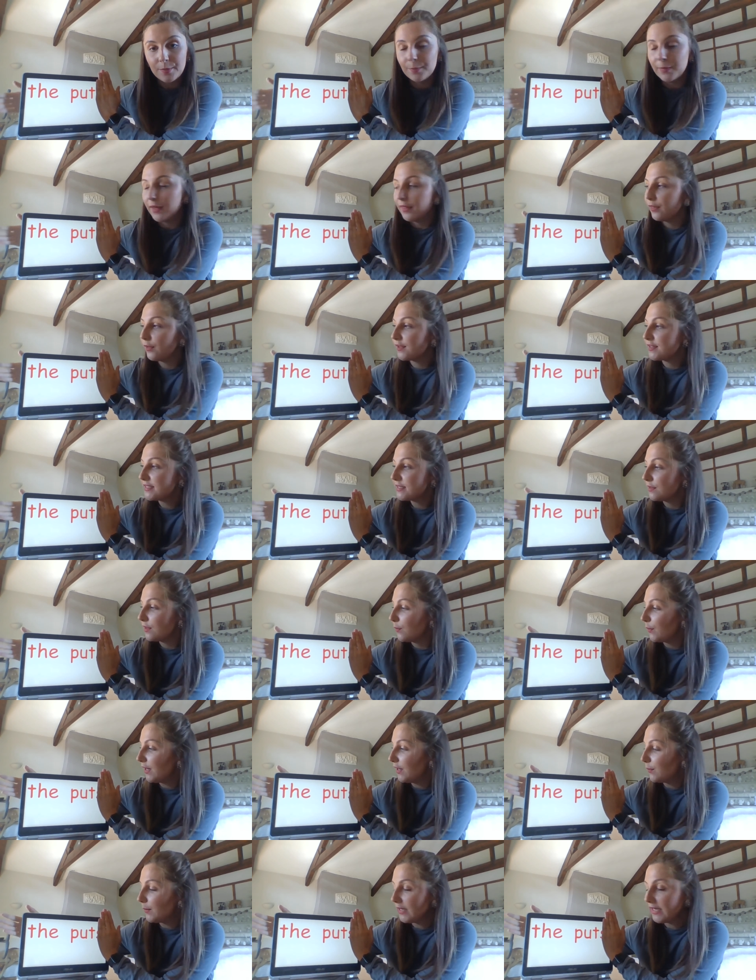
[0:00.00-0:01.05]
But this, the
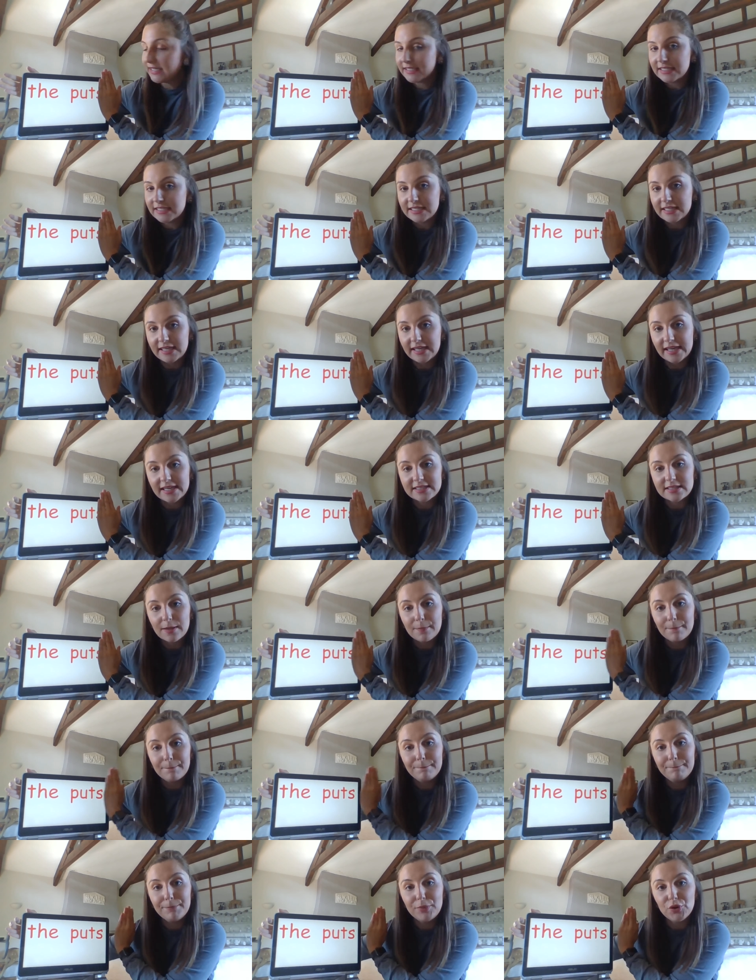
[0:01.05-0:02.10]
word we need today is
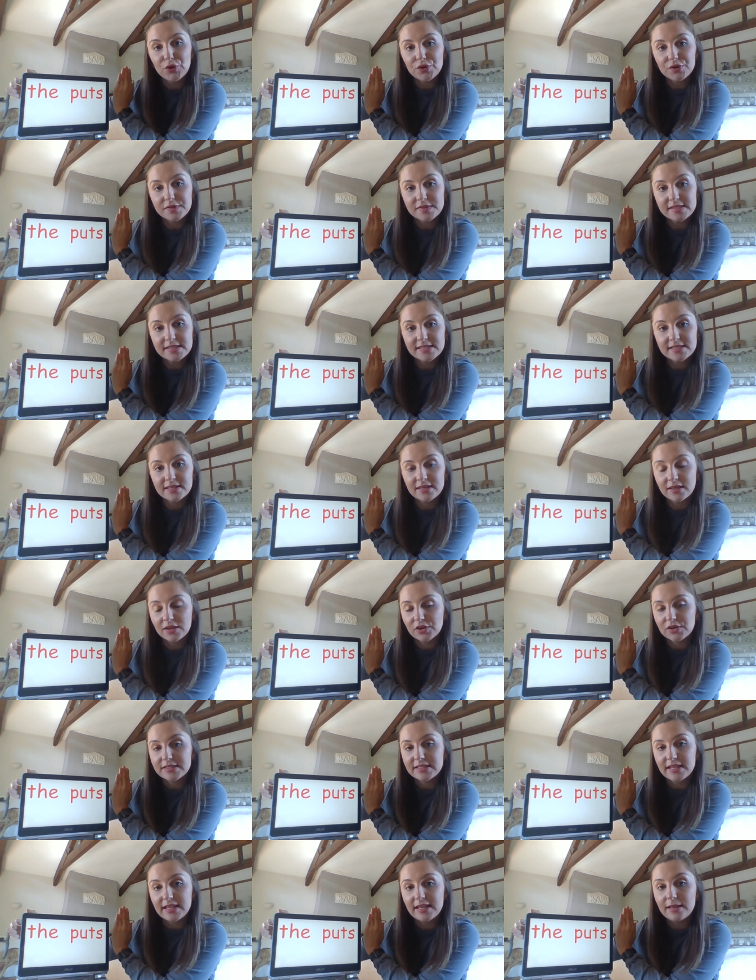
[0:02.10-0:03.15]
puts,
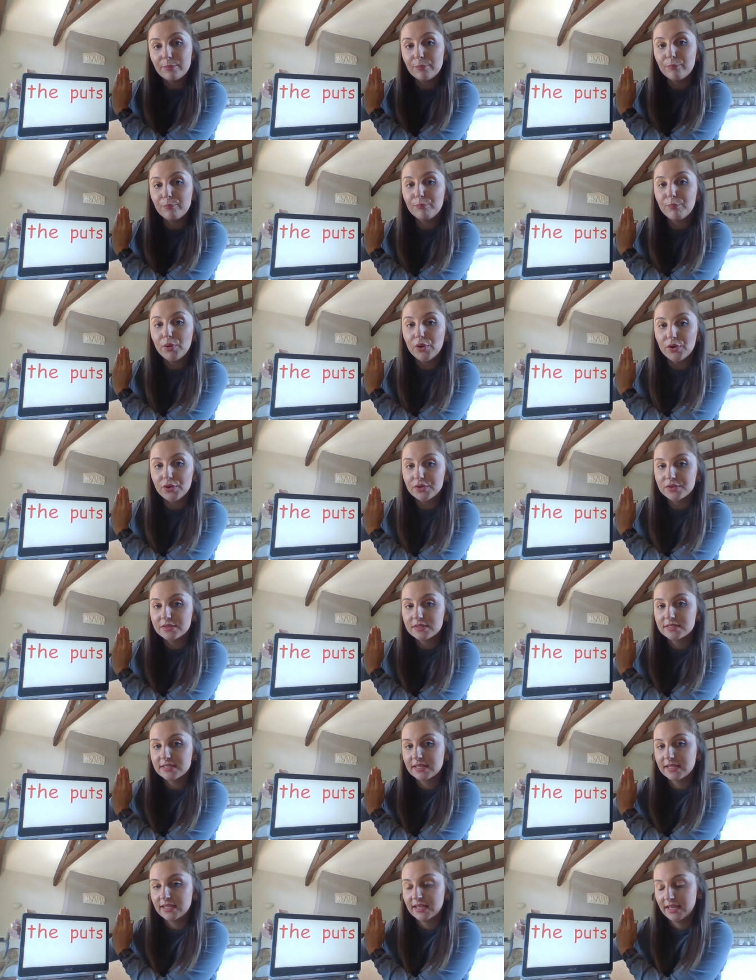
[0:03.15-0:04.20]
because he
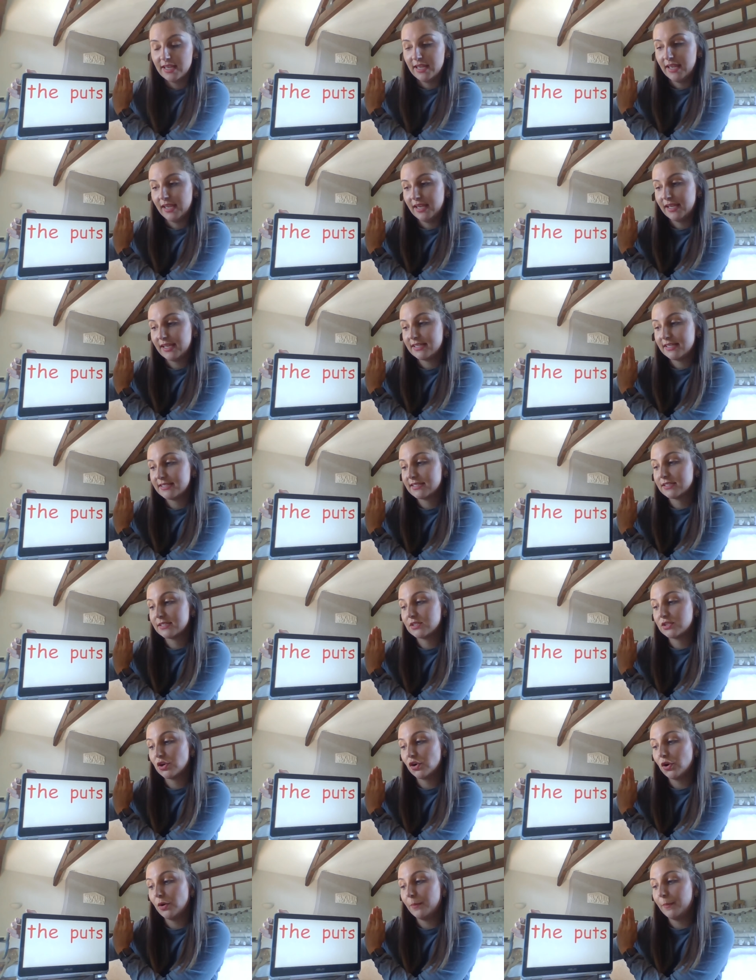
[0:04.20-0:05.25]
puts his
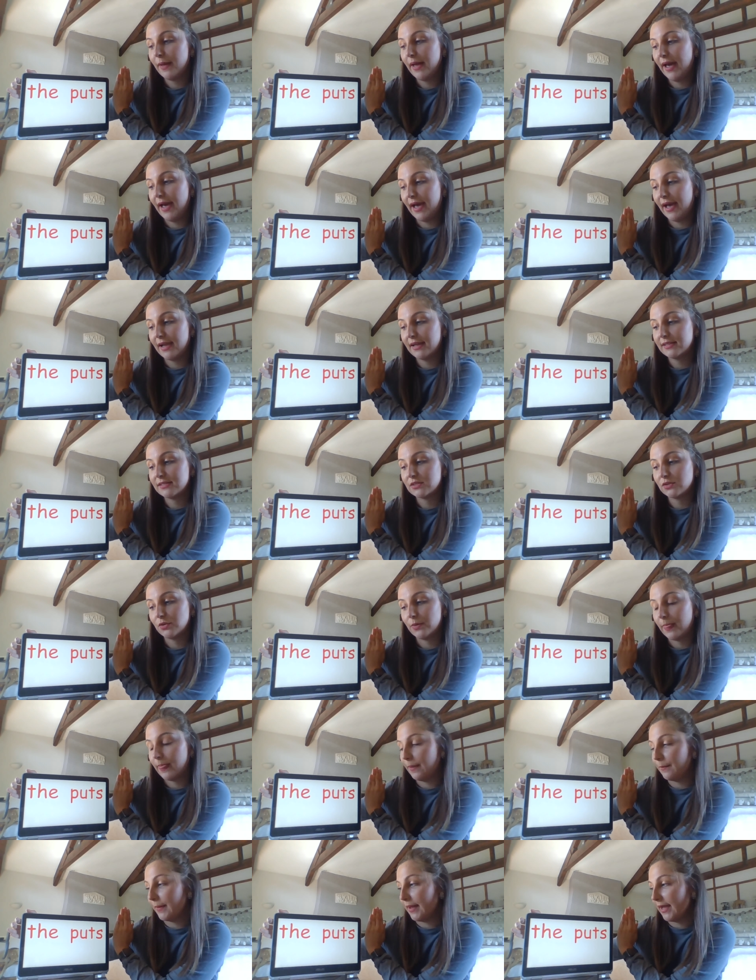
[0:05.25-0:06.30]
top hat
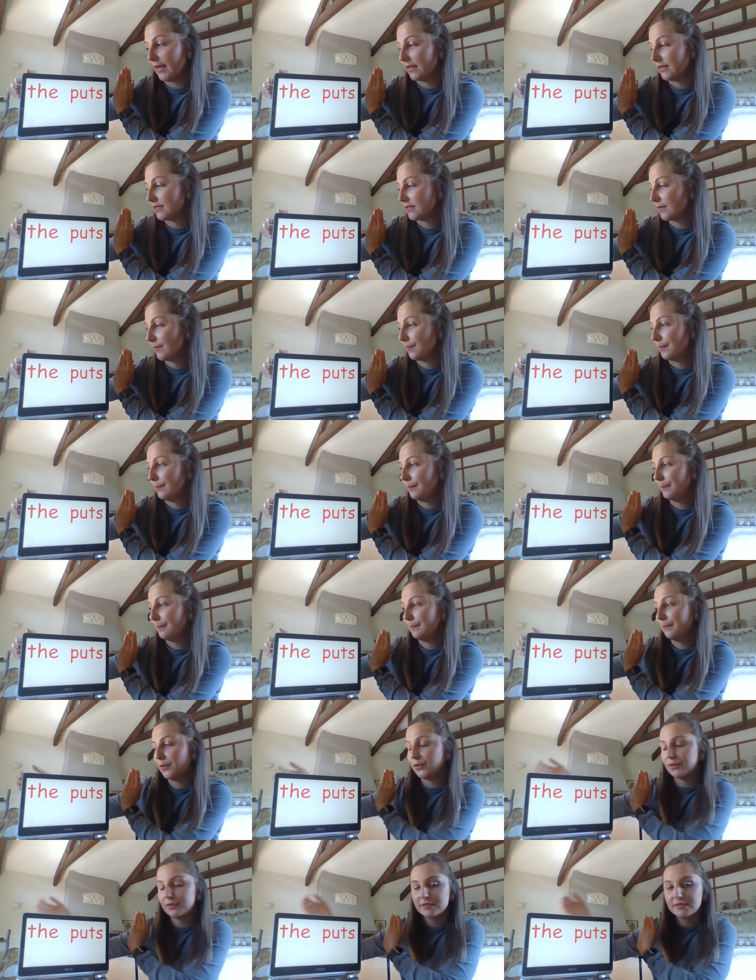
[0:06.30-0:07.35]
on the mat.
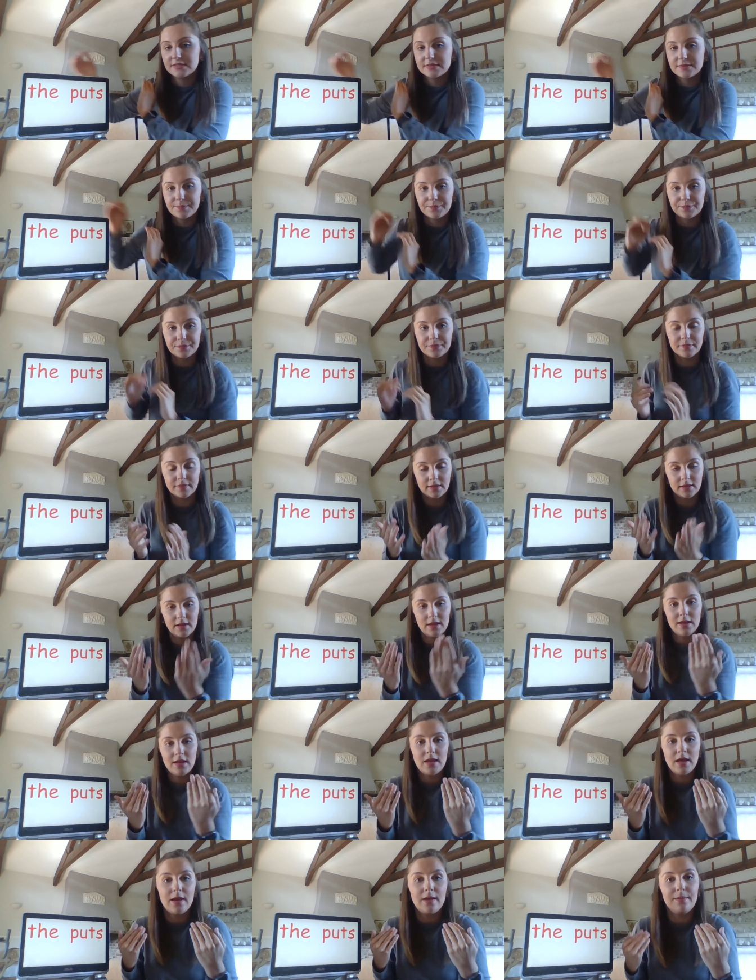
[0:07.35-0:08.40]
Puts.
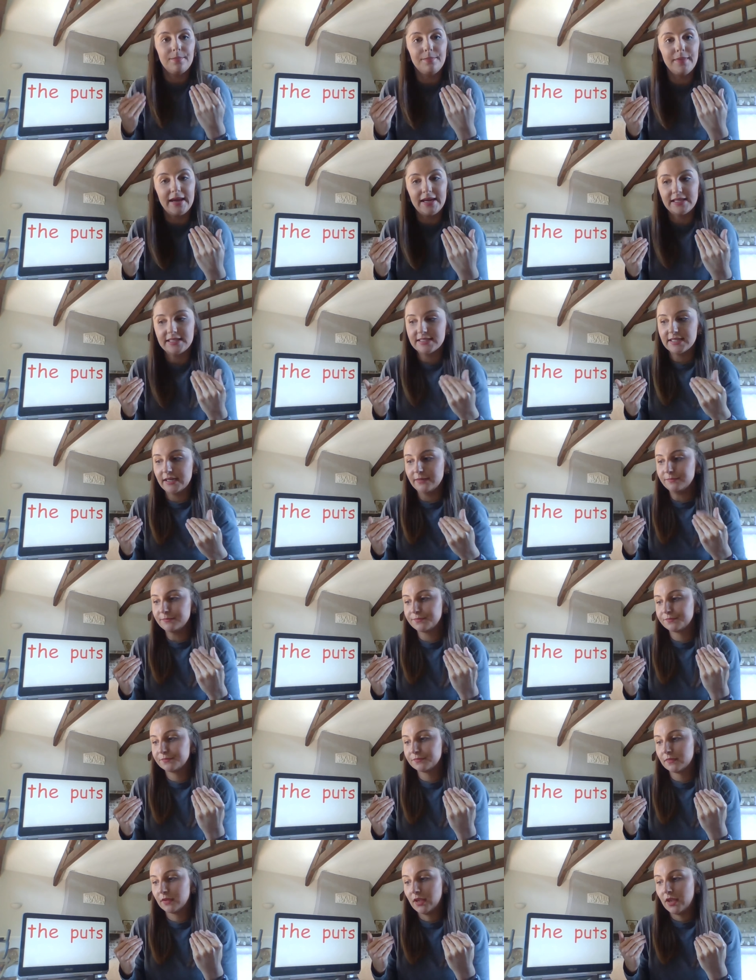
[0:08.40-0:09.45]
My turn.
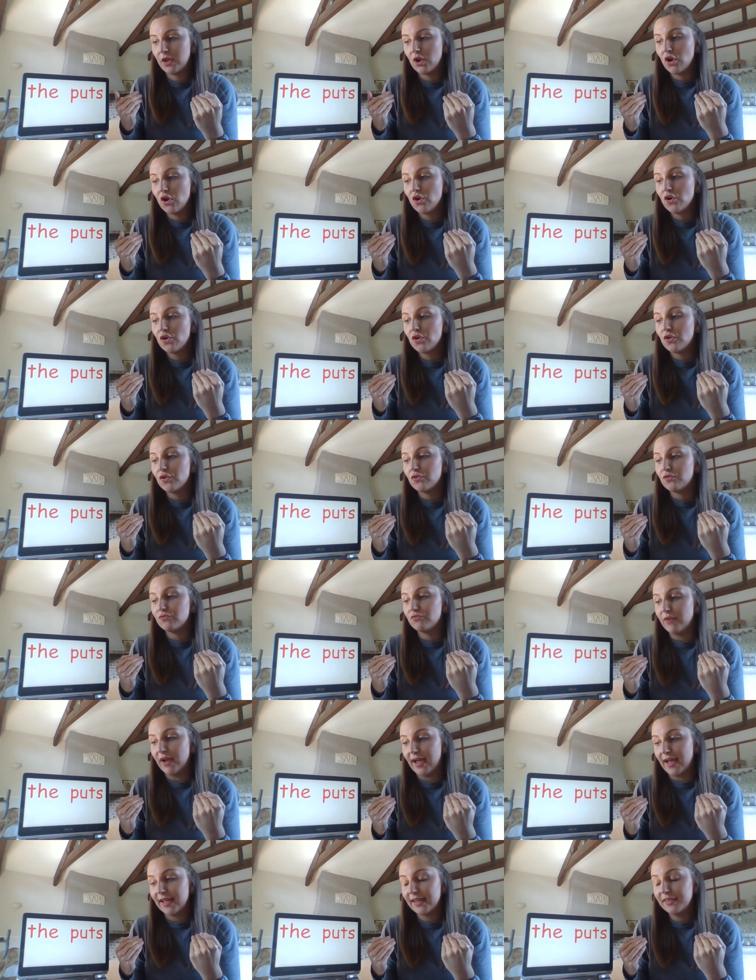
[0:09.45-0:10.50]

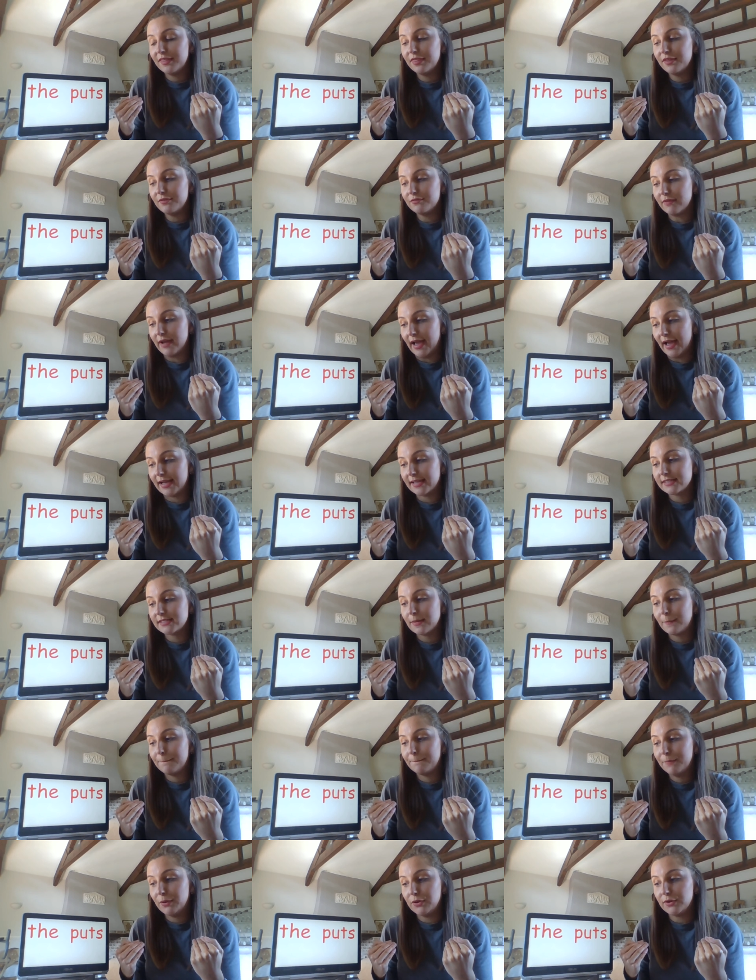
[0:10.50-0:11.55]
Rag the rat
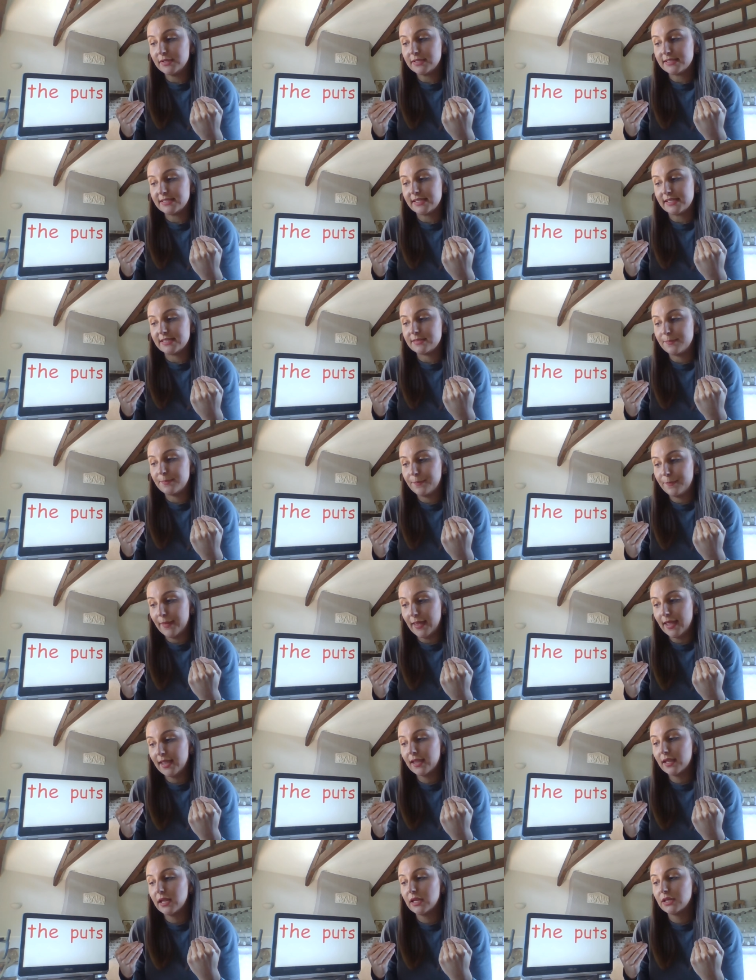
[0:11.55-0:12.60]
puts his
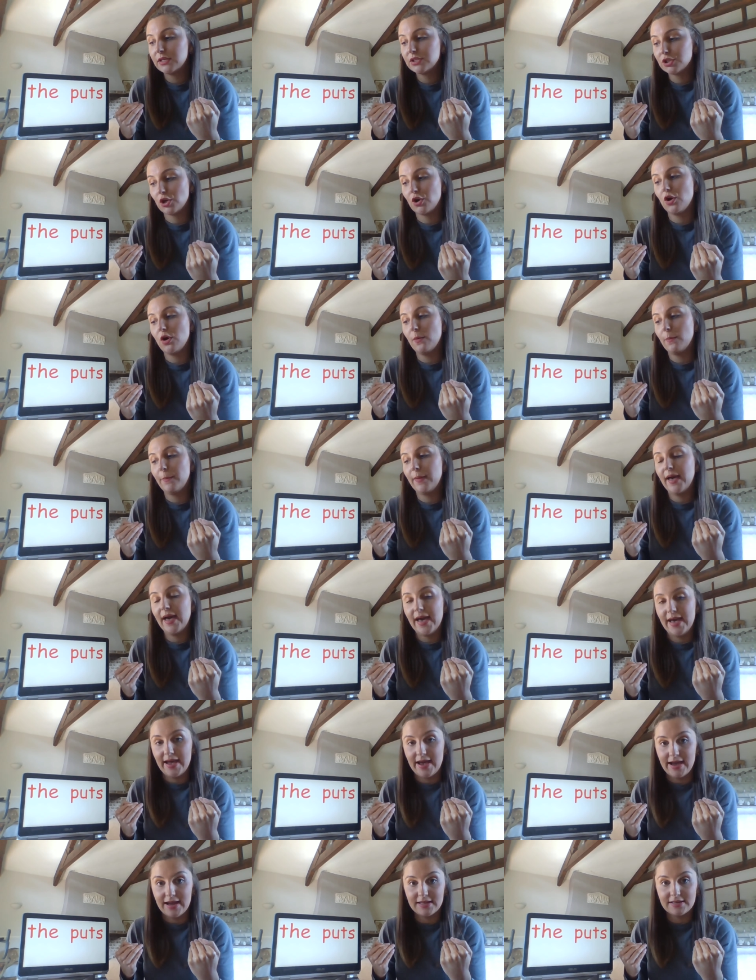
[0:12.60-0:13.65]
big top
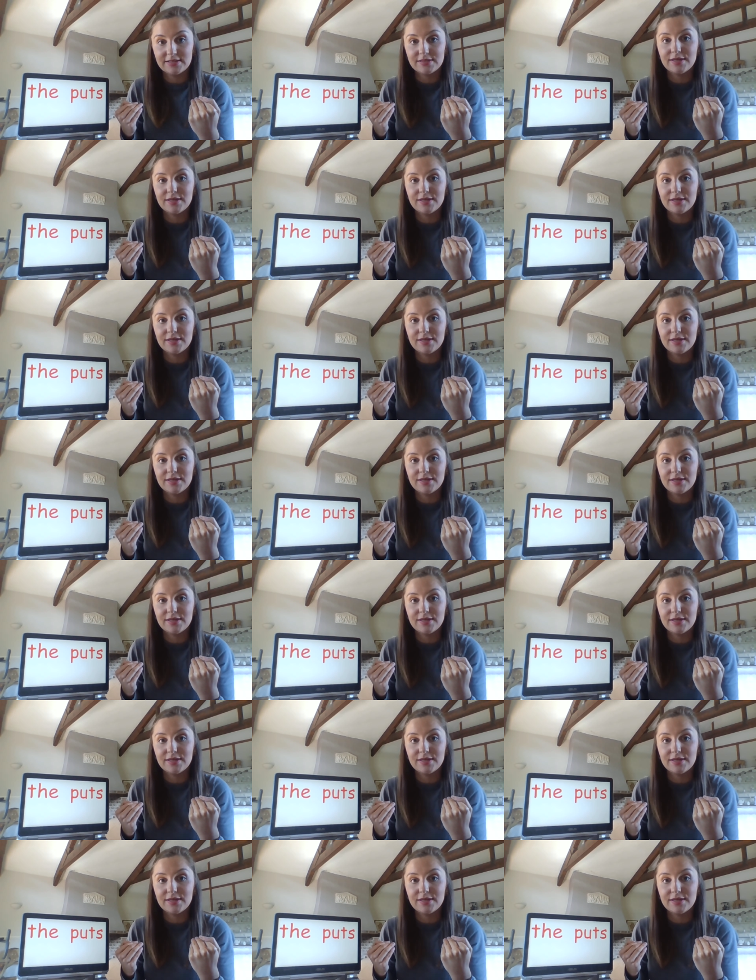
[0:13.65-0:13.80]
hat